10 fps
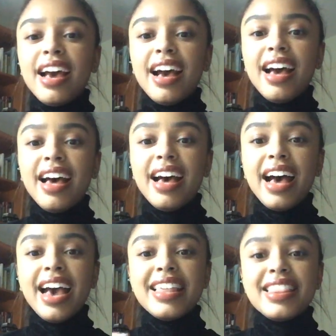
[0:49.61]

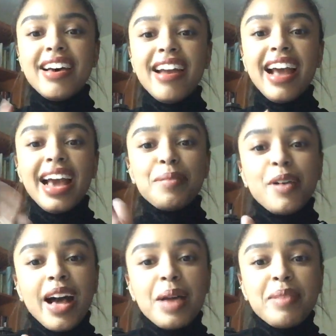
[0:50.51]
I thought, hi
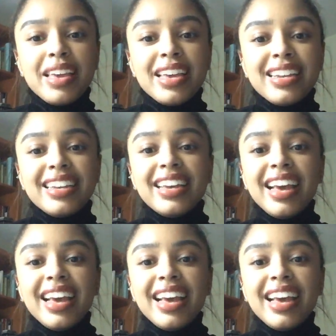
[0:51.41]
Mohammed.